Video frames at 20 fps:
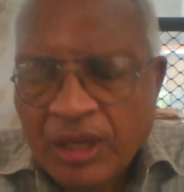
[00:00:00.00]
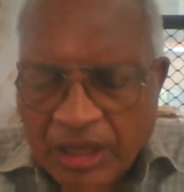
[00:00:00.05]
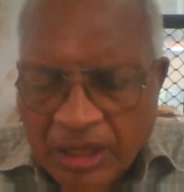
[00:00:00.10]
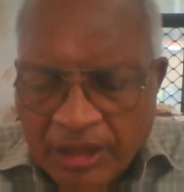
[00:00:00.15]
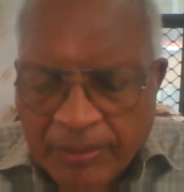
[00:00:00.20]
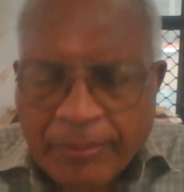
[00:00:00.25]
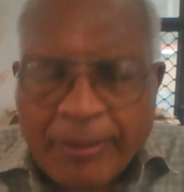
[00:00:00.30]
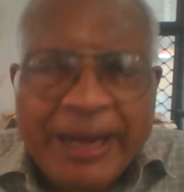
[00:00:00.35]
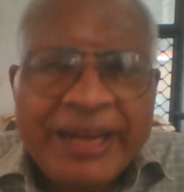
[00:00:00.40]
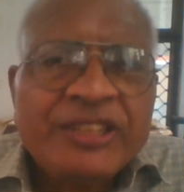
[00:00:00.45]

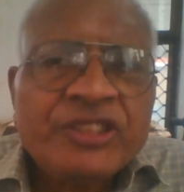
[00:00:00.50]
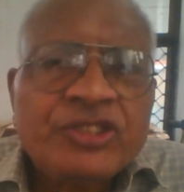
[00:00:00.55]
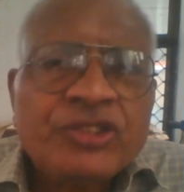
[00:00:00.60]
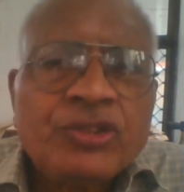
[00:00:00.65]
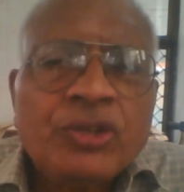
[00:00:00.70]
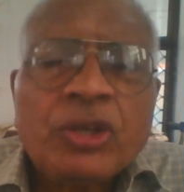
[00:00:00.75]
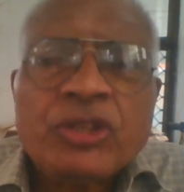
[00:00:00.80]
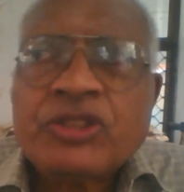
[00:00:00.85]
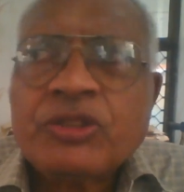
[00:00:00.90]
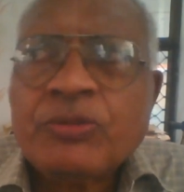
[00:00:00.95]
Mind is
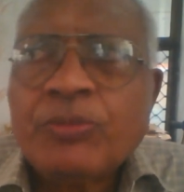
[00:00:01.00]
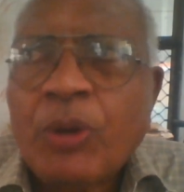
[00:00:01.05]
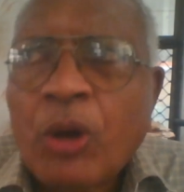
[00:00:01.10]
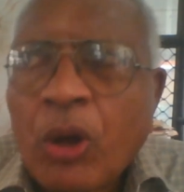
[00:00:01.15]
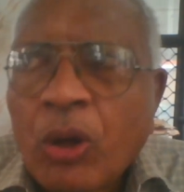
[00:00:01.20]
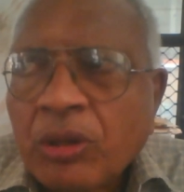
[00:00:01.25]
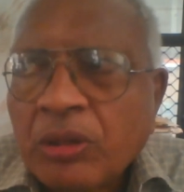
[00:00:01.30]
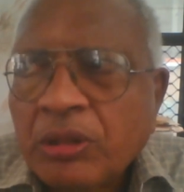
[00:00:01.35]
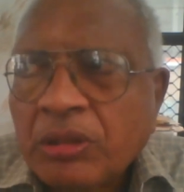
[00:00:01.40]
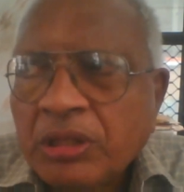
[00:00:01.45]
not
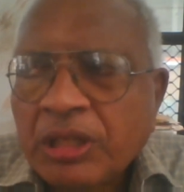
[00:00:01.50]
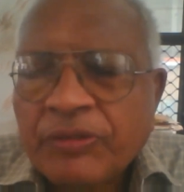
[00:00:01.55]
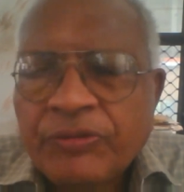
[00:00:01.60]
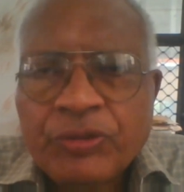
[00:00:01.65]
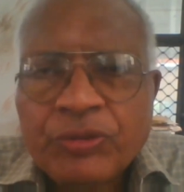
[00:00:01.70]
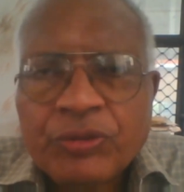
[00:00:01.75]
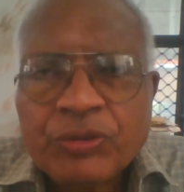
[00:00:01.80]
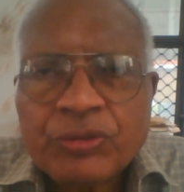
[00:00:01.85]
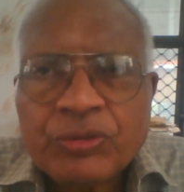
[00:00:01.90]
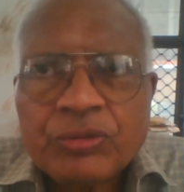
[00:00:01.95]
small. If
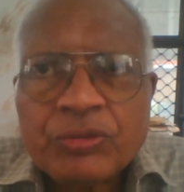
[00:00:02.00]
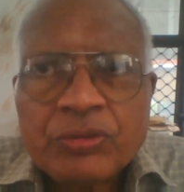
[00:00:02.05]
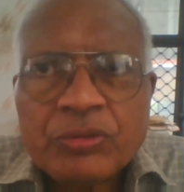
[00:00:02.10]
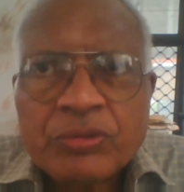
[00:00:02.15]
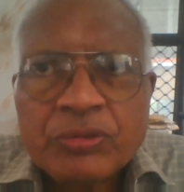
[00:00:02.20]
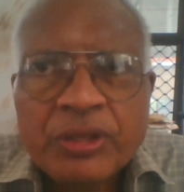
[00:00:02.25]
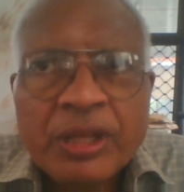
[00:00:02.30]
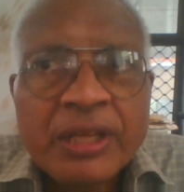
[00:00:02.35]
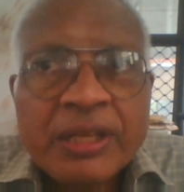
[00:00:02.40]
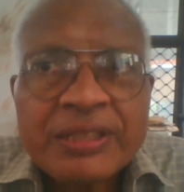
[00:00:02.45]
you
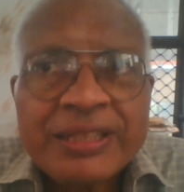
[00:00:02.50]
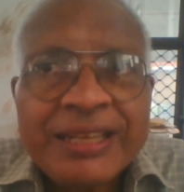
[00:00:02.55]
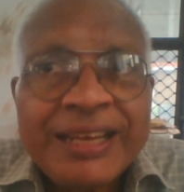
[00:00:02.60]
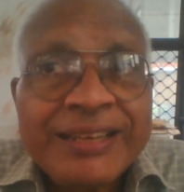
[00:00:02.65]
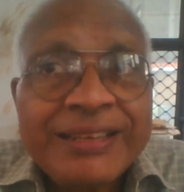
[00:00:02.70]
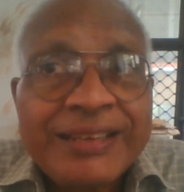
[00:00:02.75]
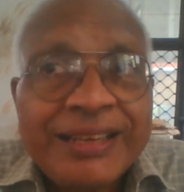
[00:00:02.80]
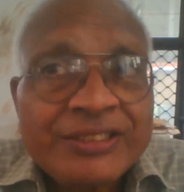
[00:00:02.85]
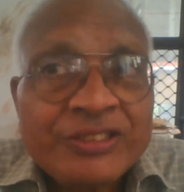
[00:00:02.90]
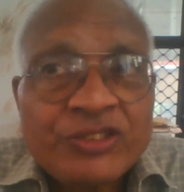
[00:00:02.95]
think
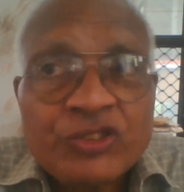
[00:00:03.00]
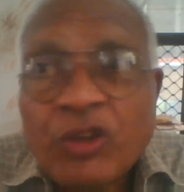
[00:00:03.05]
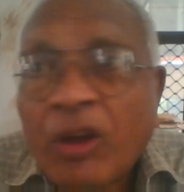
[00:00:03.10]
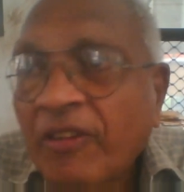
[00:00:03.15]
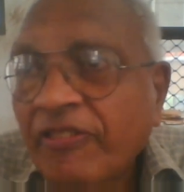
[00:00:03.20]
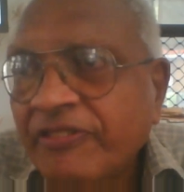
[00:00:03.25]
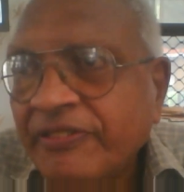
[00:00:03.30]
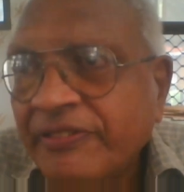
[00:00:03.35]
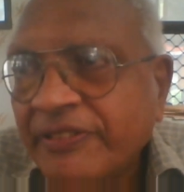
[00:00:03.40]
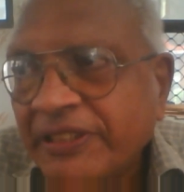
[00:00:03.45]
that a
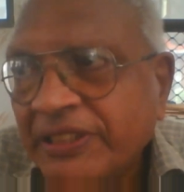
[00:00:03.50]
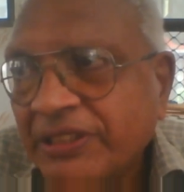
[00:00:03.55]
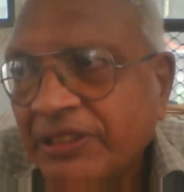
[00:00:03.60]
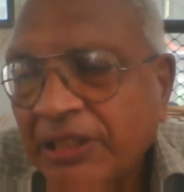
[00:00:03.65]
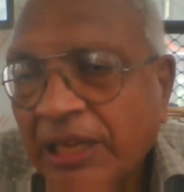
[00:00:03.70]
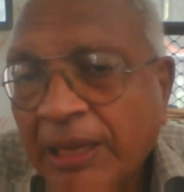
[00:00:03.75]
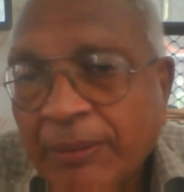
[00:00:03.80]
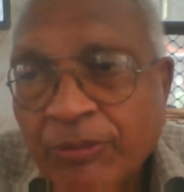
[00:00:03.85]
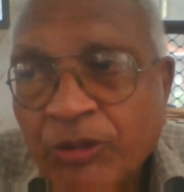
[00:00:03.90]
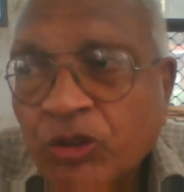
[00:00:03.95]
software,
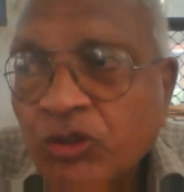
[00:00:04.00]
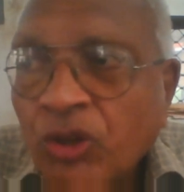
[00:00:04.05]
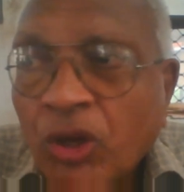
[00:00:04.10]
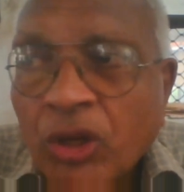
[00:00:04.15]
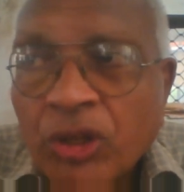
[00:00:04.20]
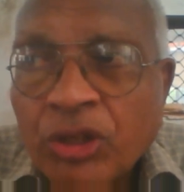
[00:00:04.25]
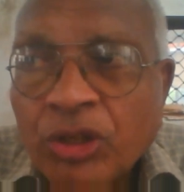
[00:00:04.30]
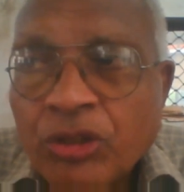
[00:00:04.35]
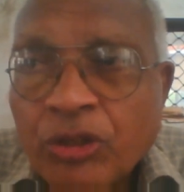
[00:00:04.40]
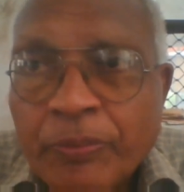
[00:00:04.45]
I am not
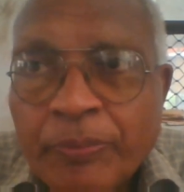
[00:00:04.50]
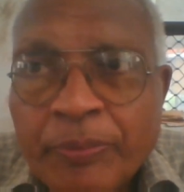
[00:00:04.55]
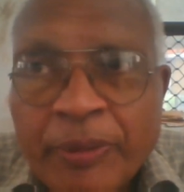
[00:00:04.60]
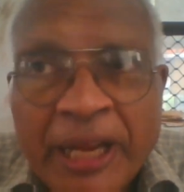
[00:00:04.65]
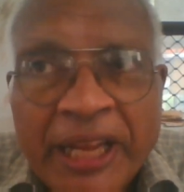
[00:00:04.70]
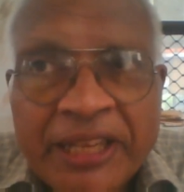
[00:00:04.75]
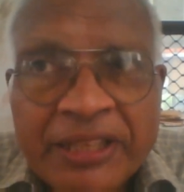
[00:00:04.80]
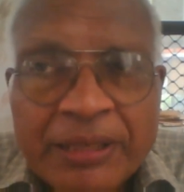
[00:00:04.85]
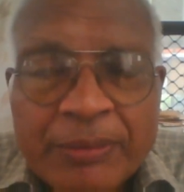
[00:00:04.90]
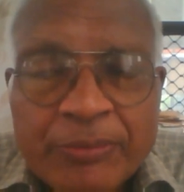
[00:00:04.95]
talking your
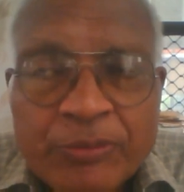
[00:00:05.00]
brain, I am